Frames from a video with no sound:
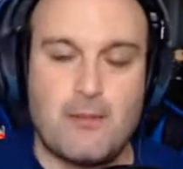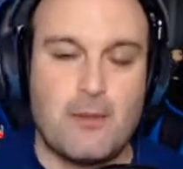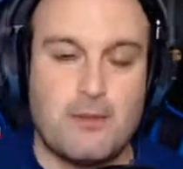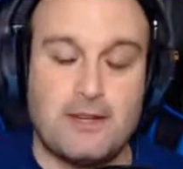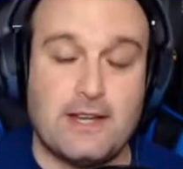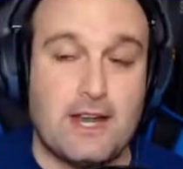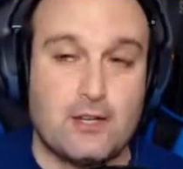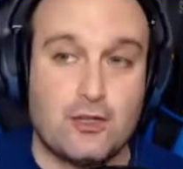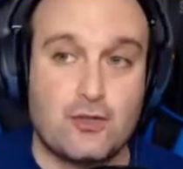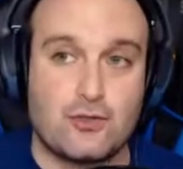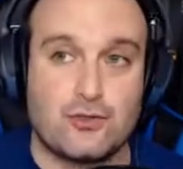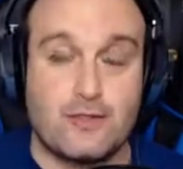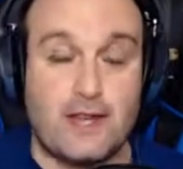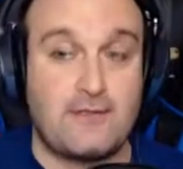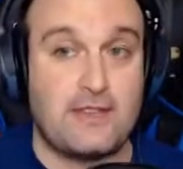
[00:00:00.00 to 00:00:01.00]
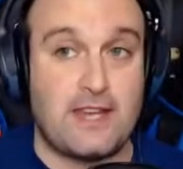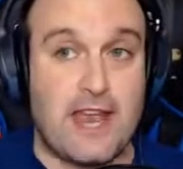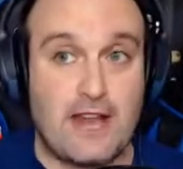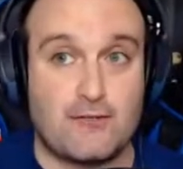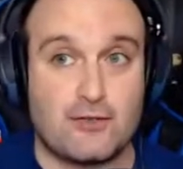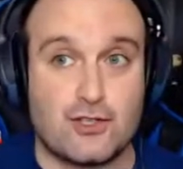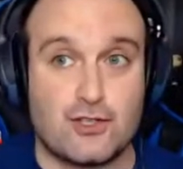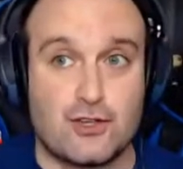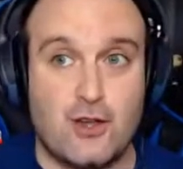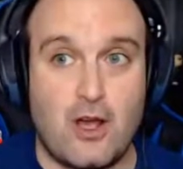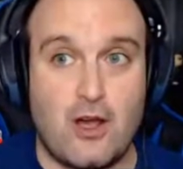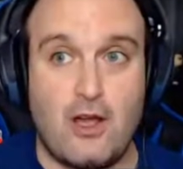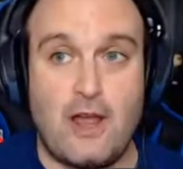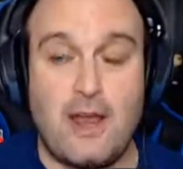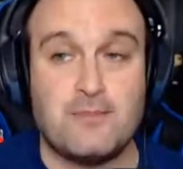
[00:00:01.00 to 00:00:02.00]
I mean, not the average
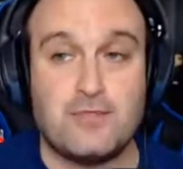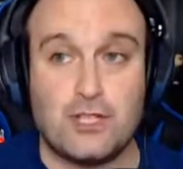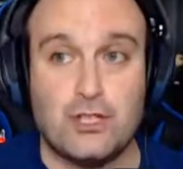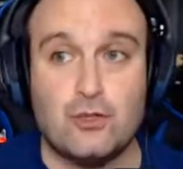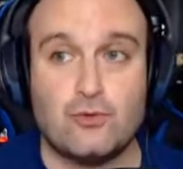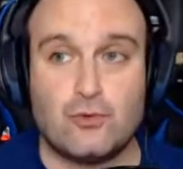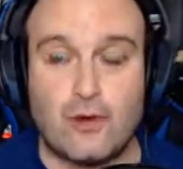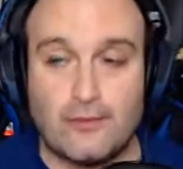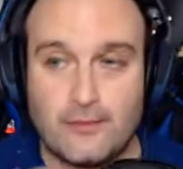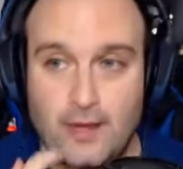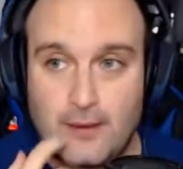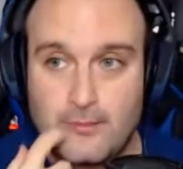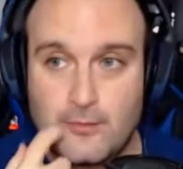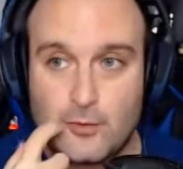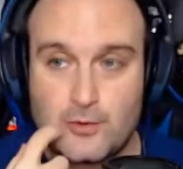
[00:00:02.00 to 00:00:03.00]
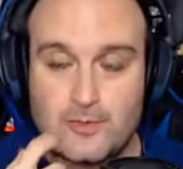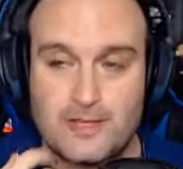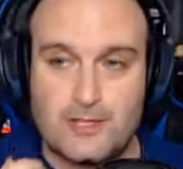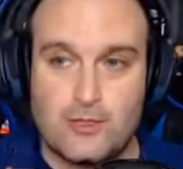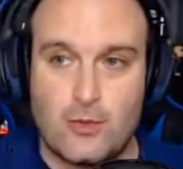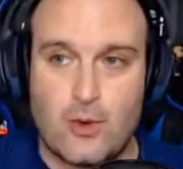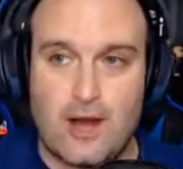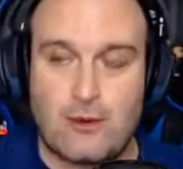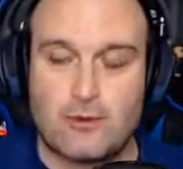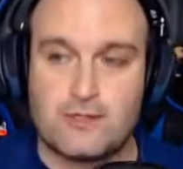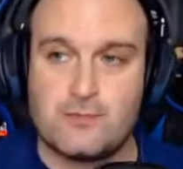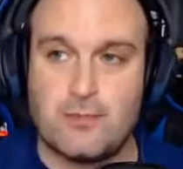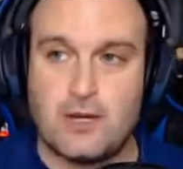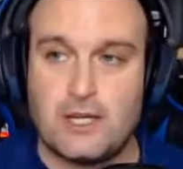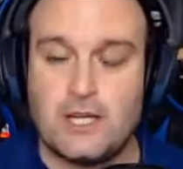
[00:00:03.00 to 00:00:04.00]
MCU runtime. It would be 2 hours,
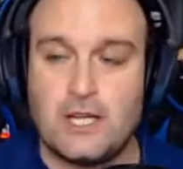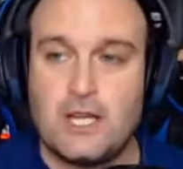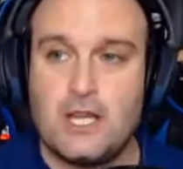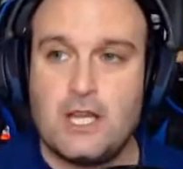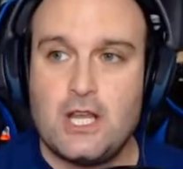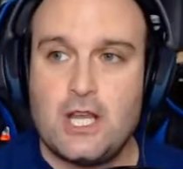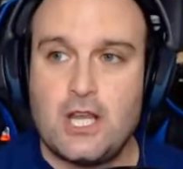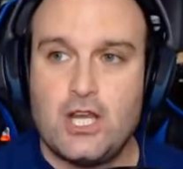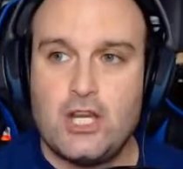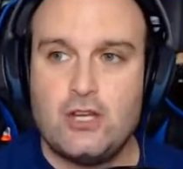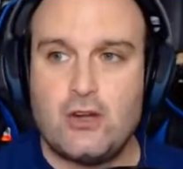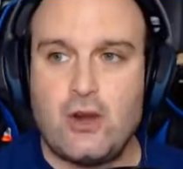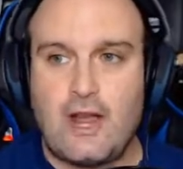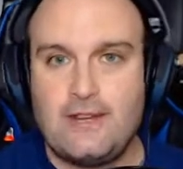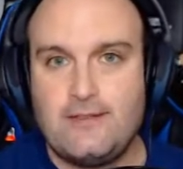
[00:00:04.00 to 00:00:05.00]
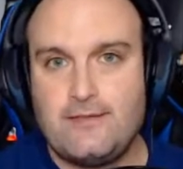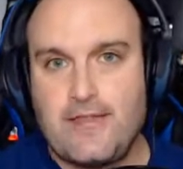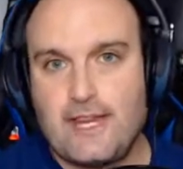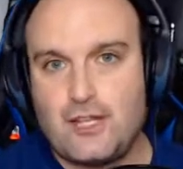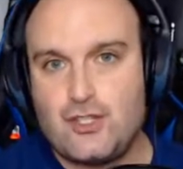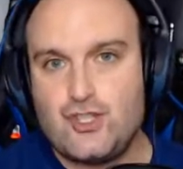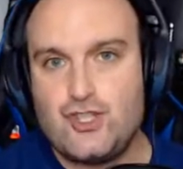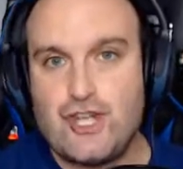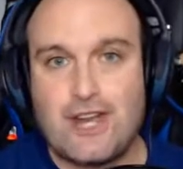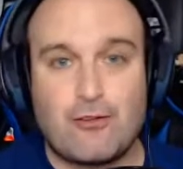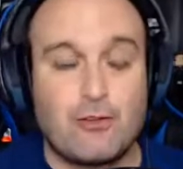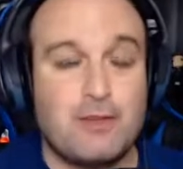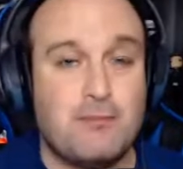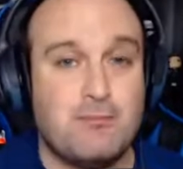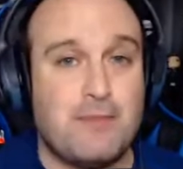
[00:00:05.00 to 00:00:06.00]
but they can
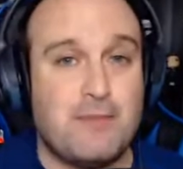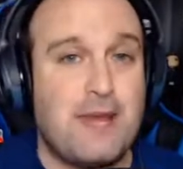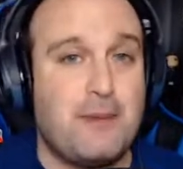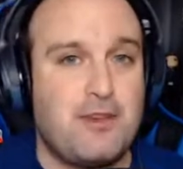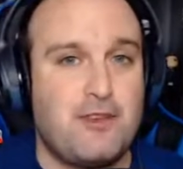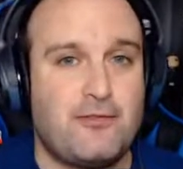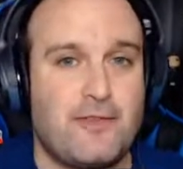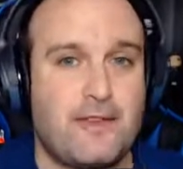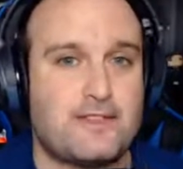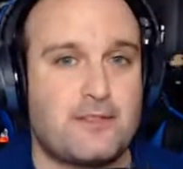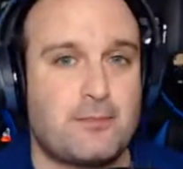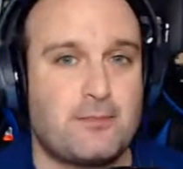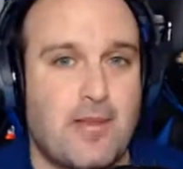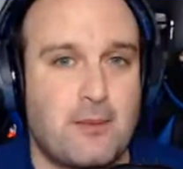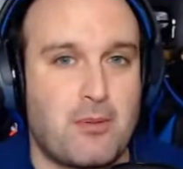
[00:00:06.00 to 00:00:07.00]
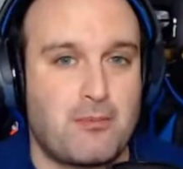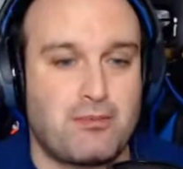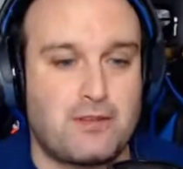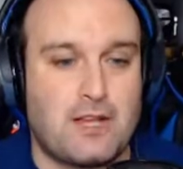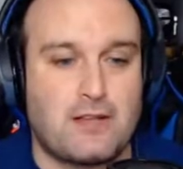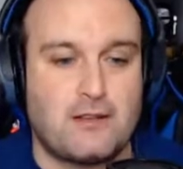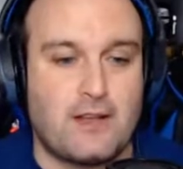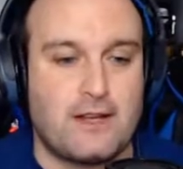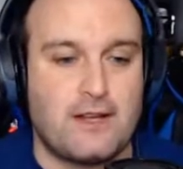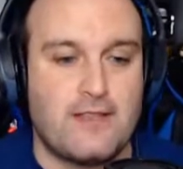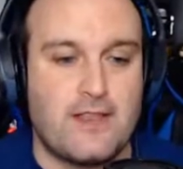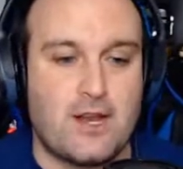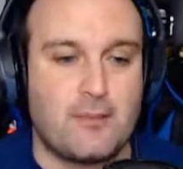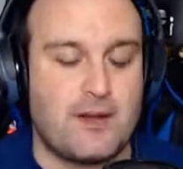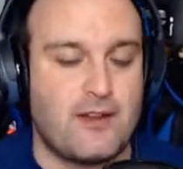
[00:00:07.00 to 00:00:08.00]
generally maybe fit some type of plot line in
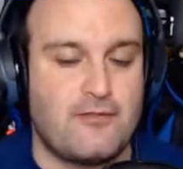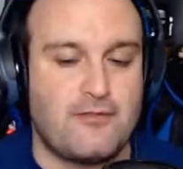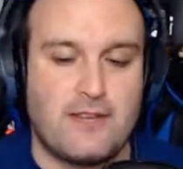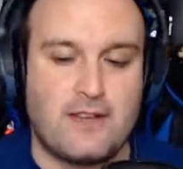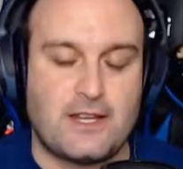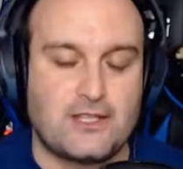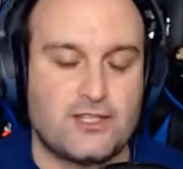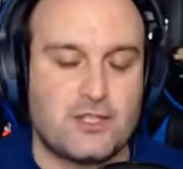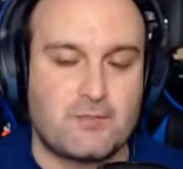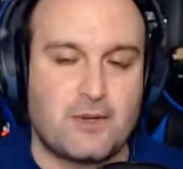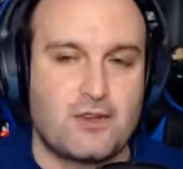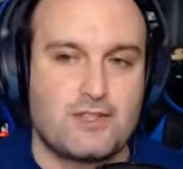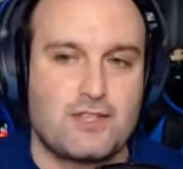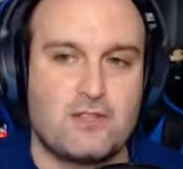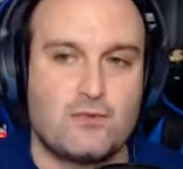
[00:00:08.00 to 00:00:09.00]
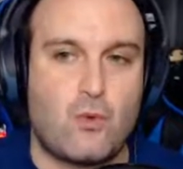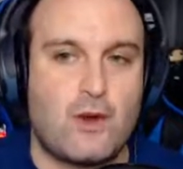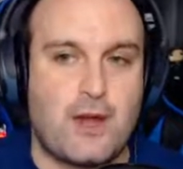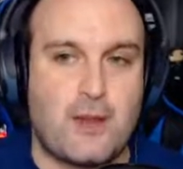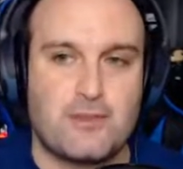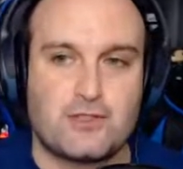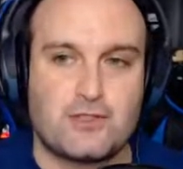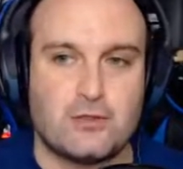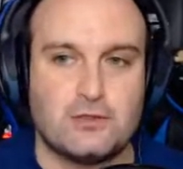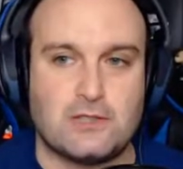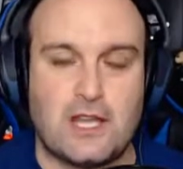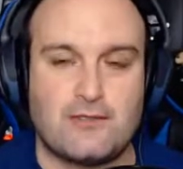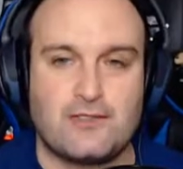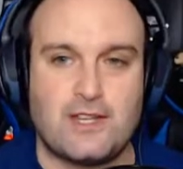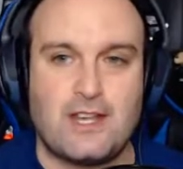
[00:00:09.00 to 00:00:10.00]
there. But I feel like just because there's one episode
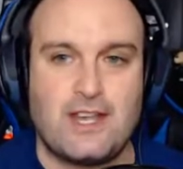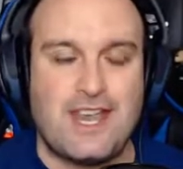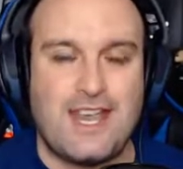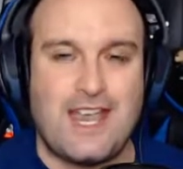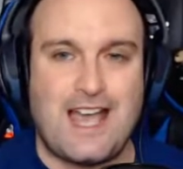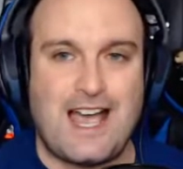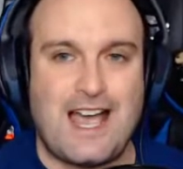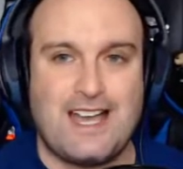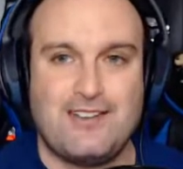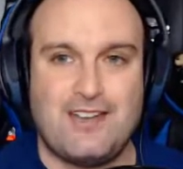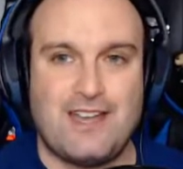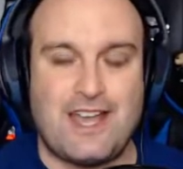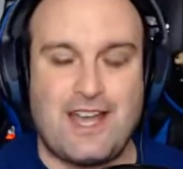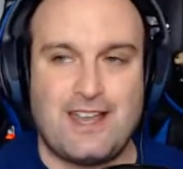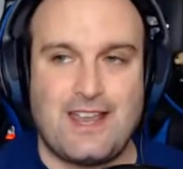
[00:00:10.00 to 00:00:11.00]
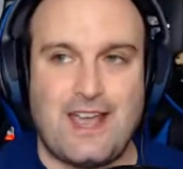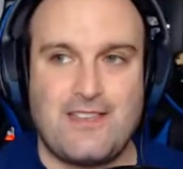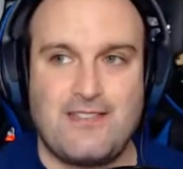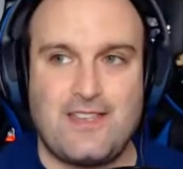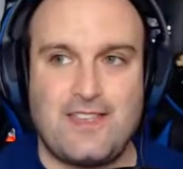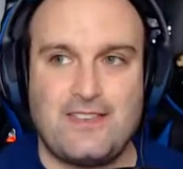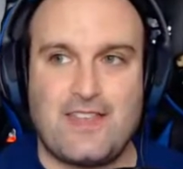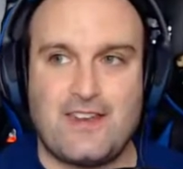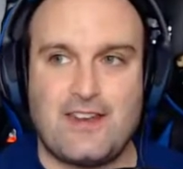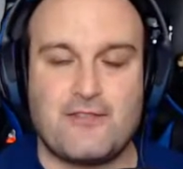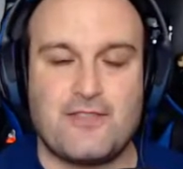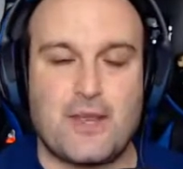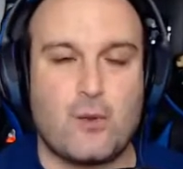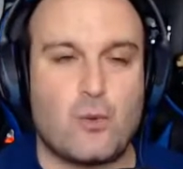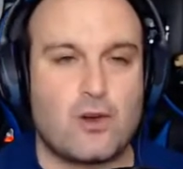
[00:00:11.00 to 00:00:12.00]
left, I think that
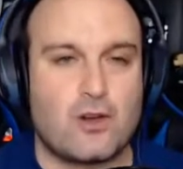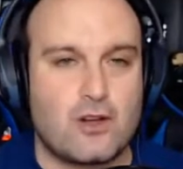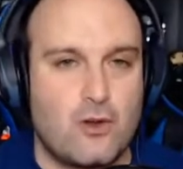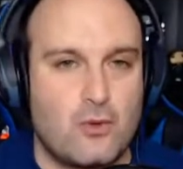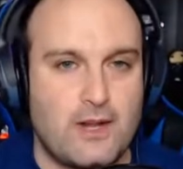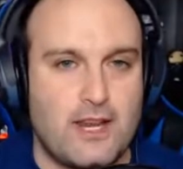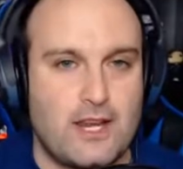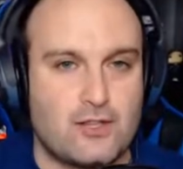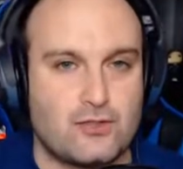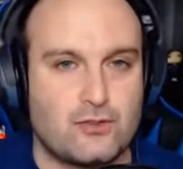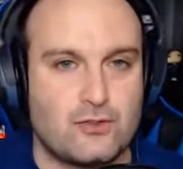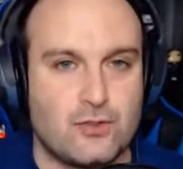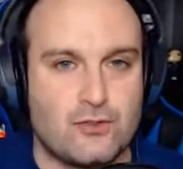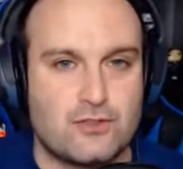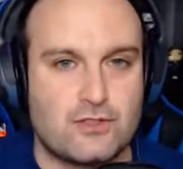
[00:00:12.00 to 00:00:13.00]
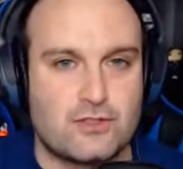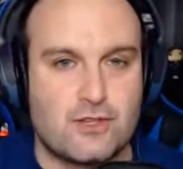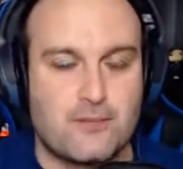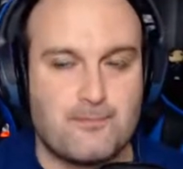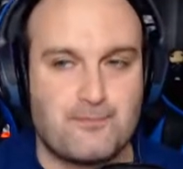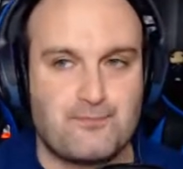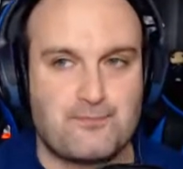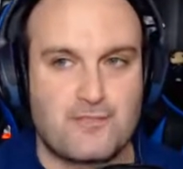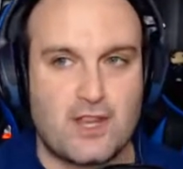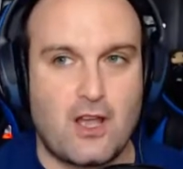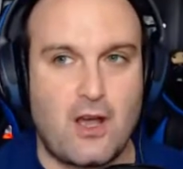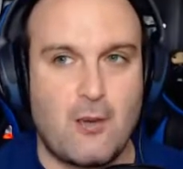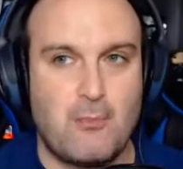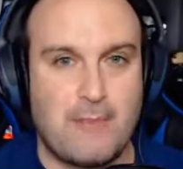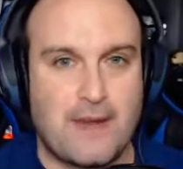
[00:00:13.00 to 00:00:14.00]
if they were going to introduce
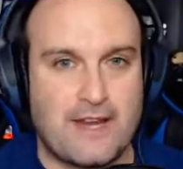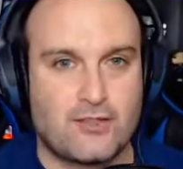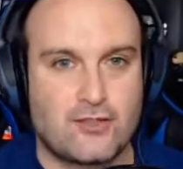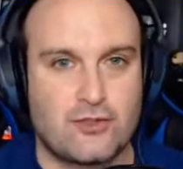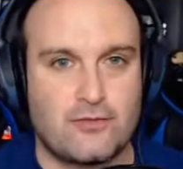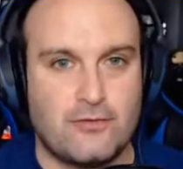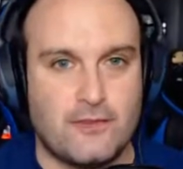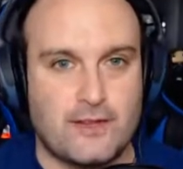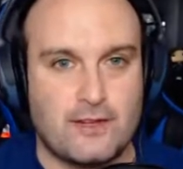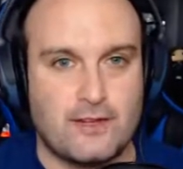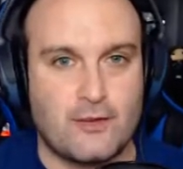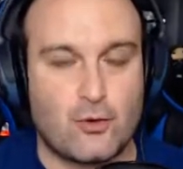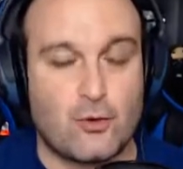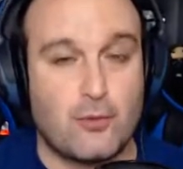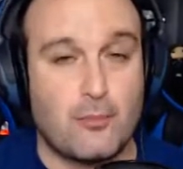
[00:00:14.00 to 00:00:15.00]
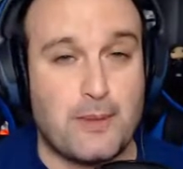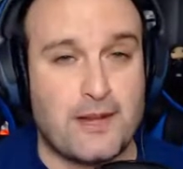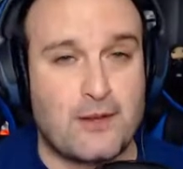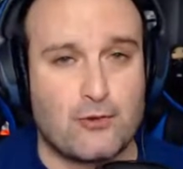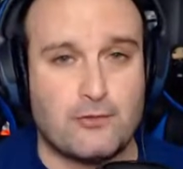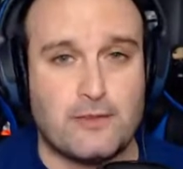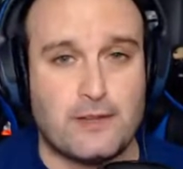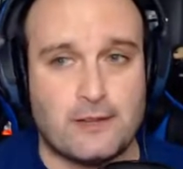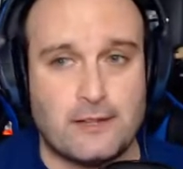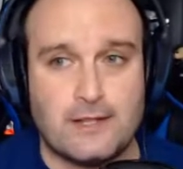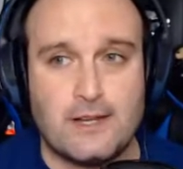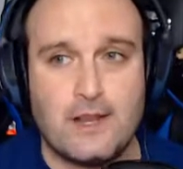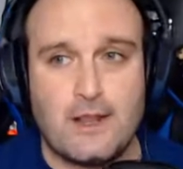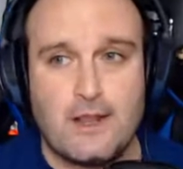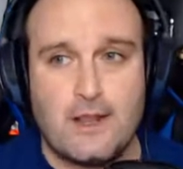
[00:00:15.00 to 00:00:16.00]
a major villain or a bigger
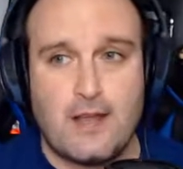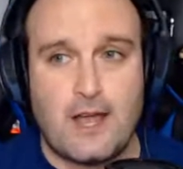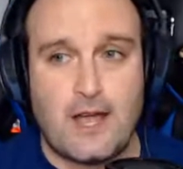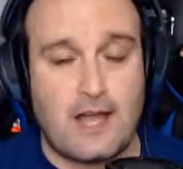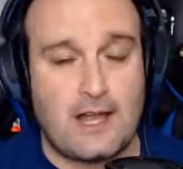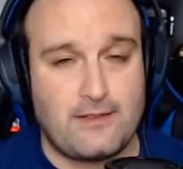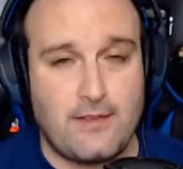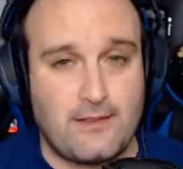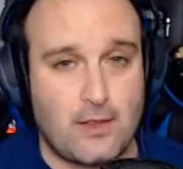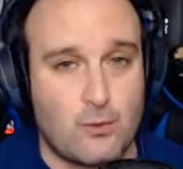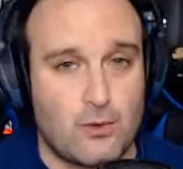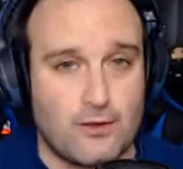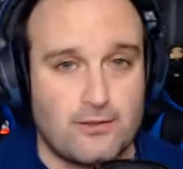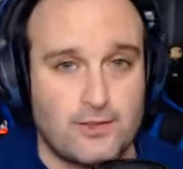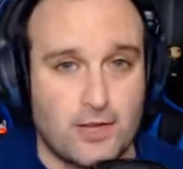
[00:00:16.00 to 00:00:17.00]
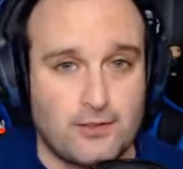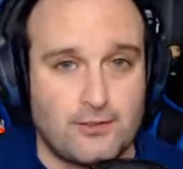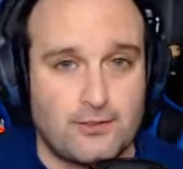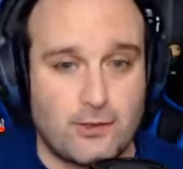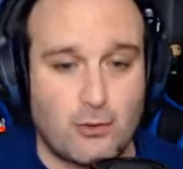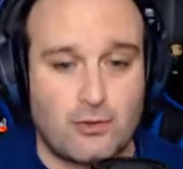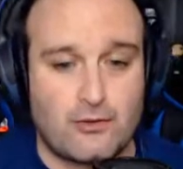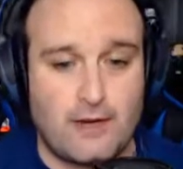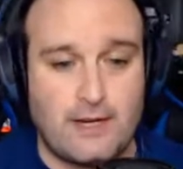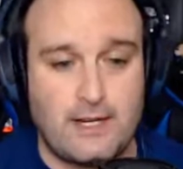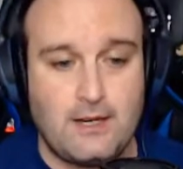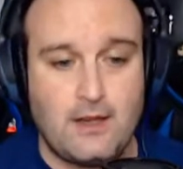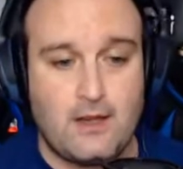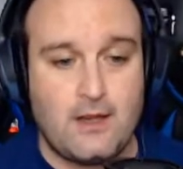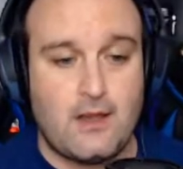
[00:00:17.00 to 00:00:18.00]
villain, I think they would have done so already.